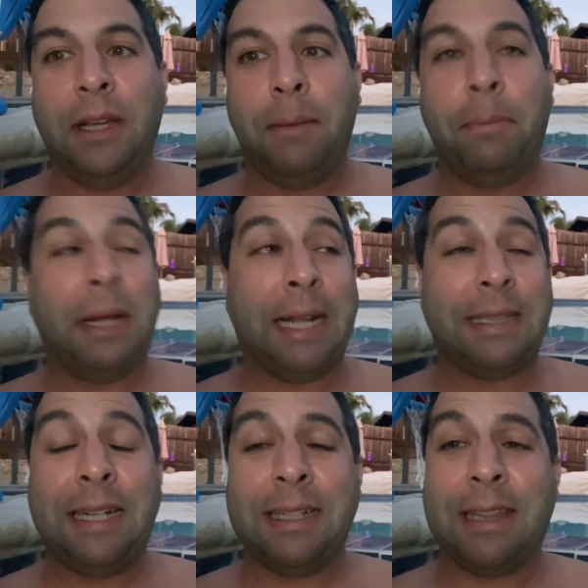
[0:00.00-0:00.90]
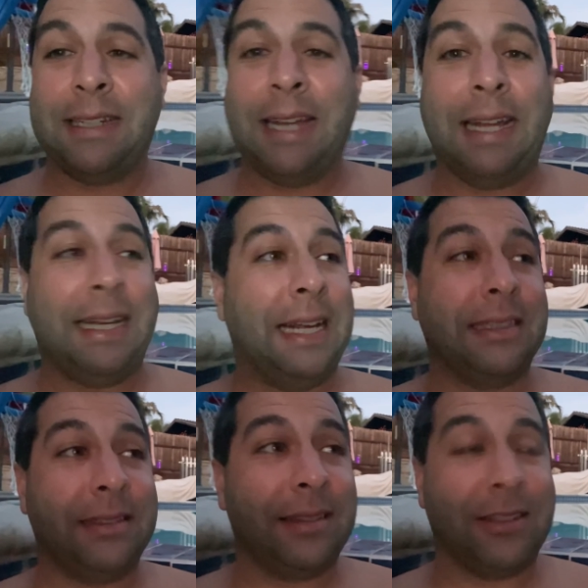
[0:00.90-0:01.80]
But at the end of the day,
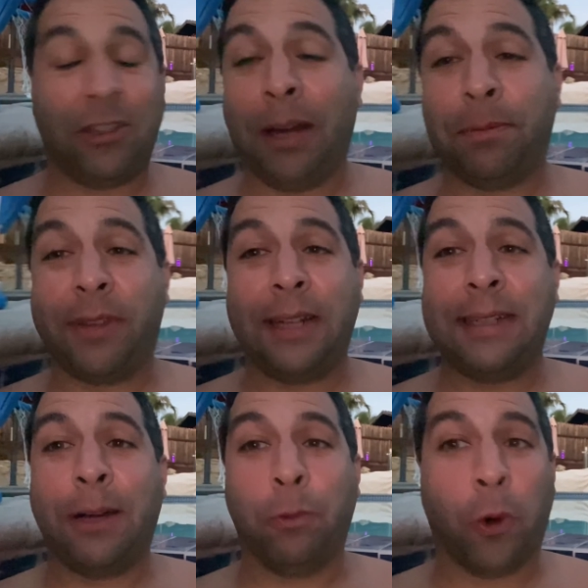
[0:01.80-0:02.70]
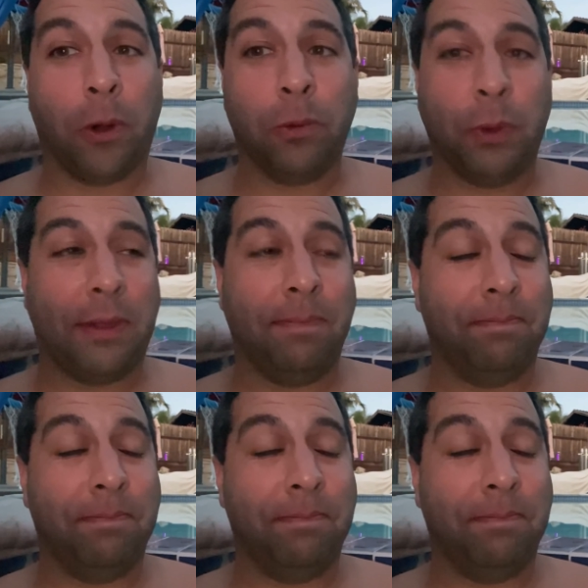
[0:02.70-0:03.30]
it's such an upside down world with